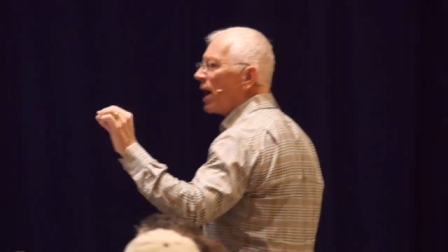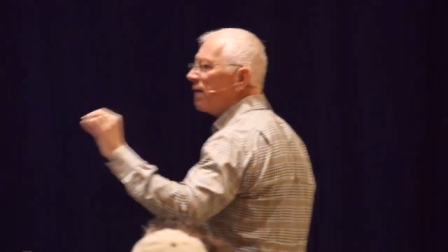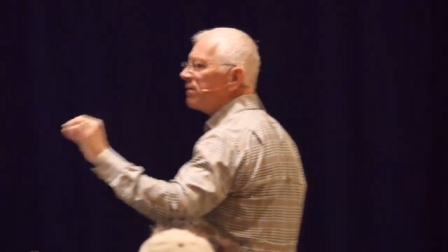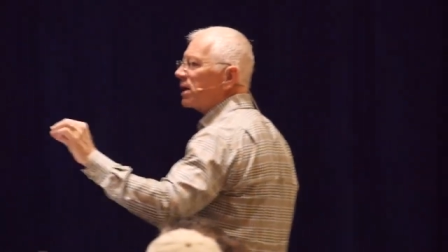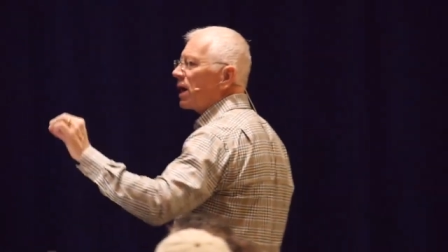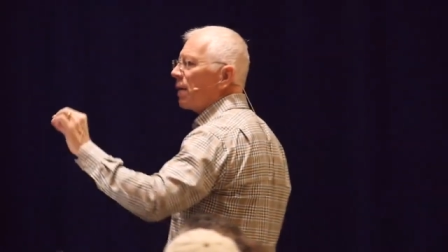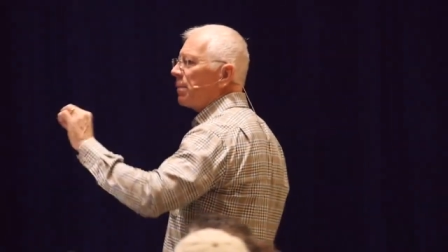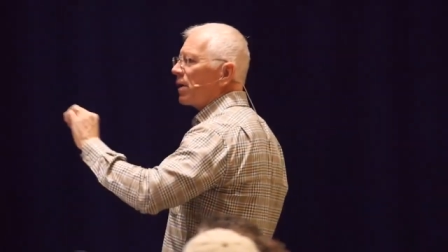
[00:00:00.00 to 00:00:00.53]
have
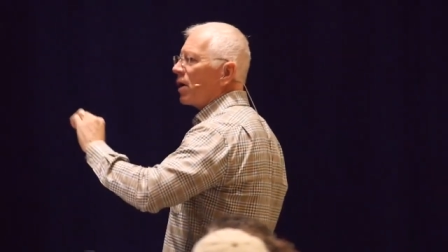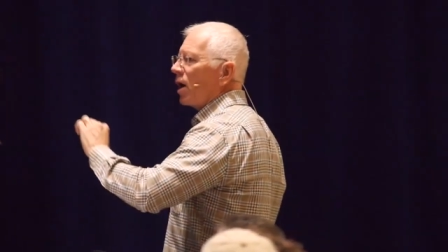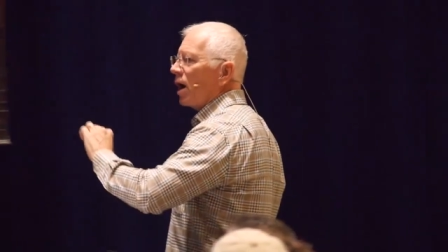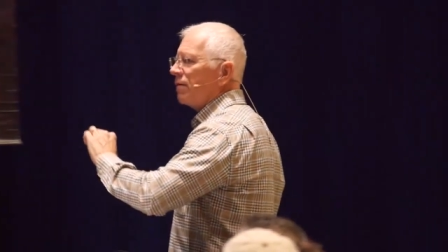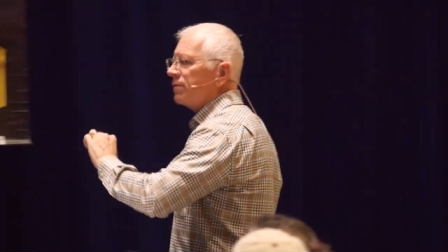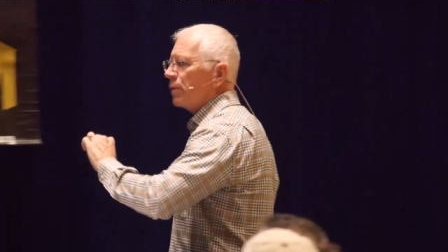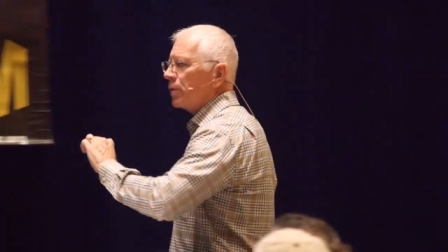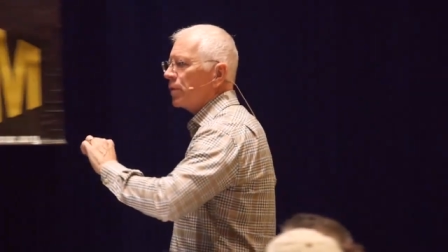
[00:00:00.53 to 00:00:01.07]
a cup of
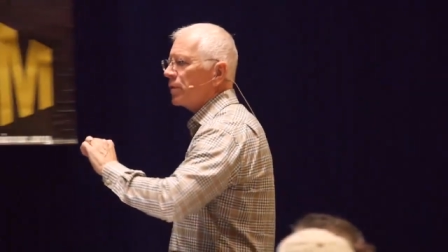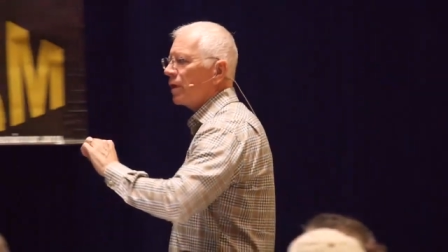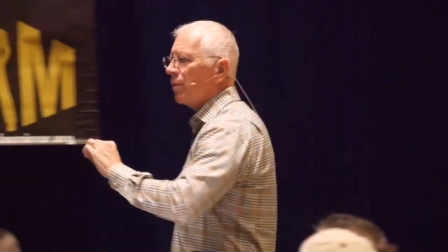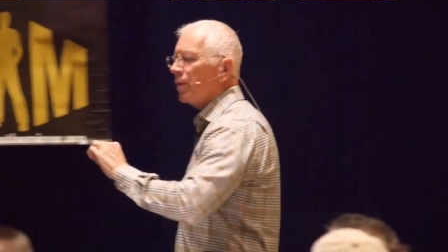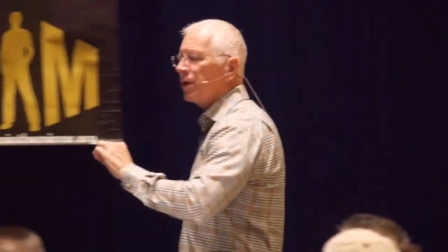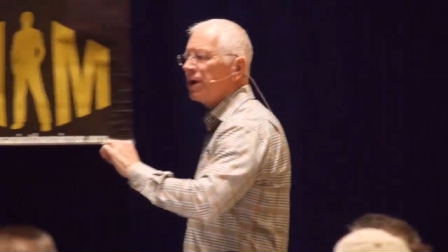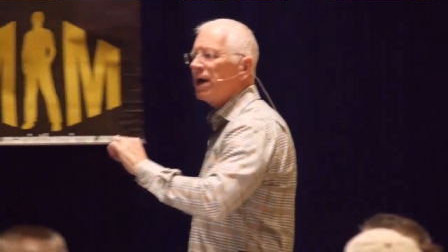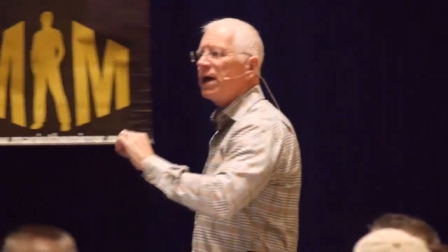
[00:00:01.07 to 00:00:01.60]
coffee with
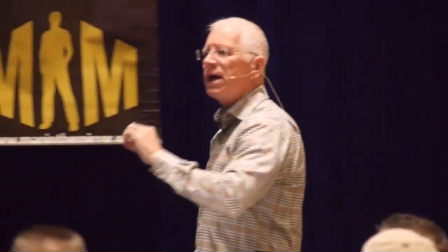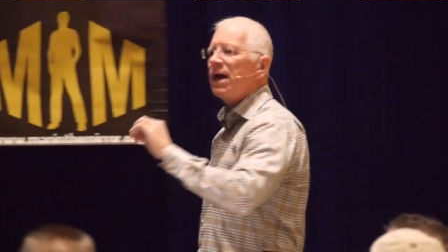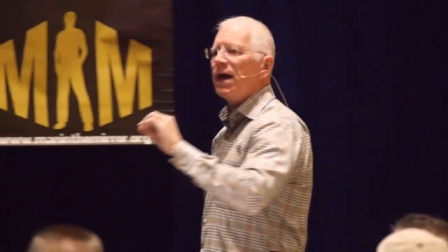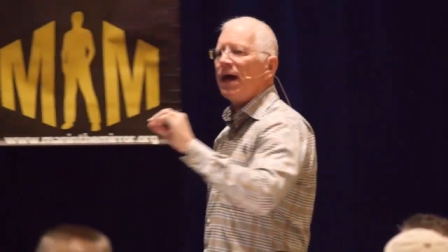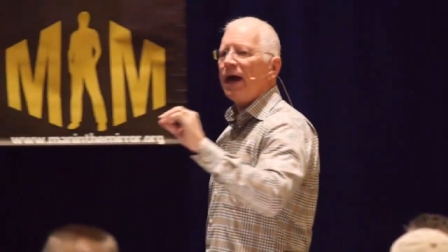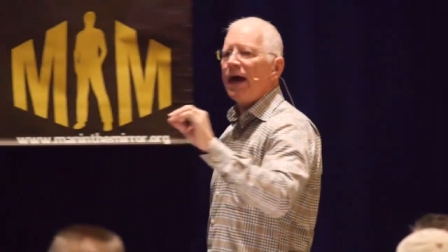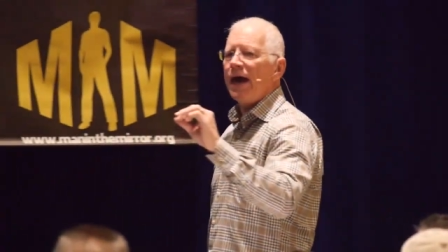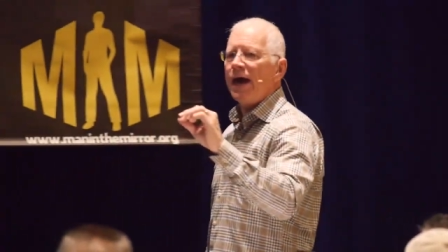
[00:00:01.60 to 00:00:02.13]
someone
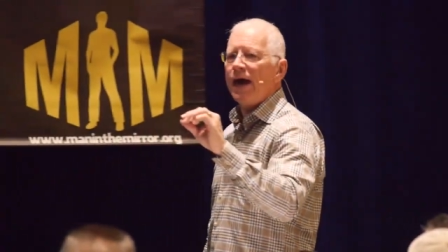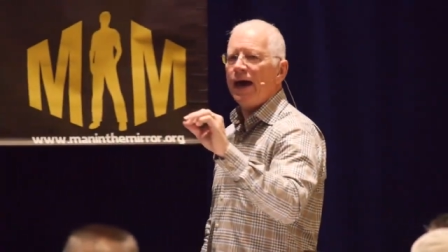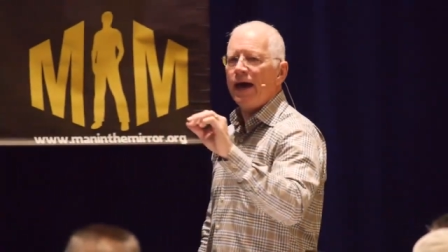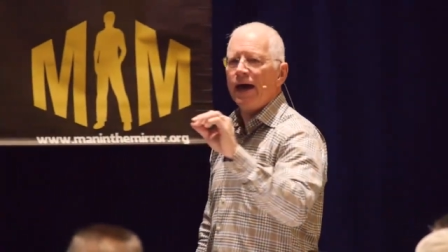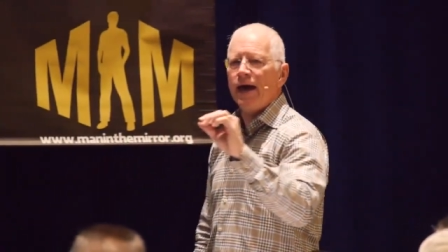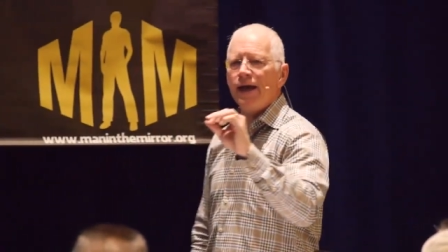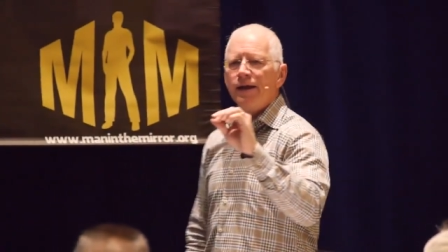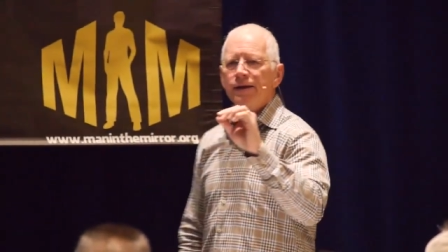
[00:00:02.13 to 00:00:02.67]

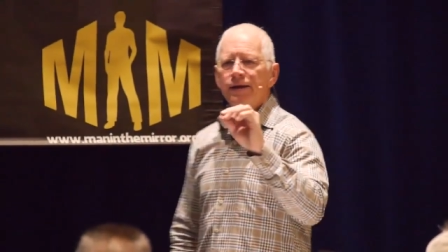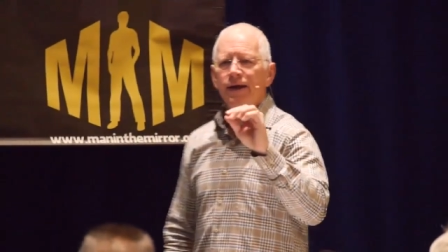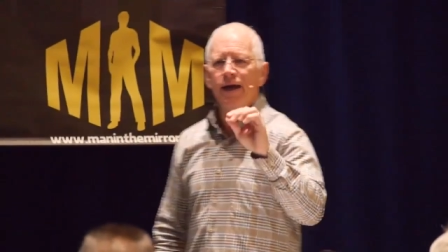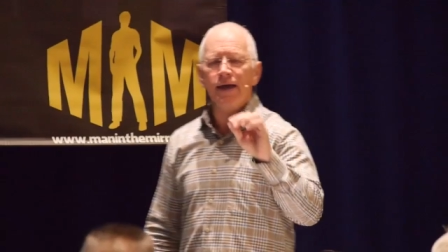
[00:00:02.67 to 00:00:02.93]
and,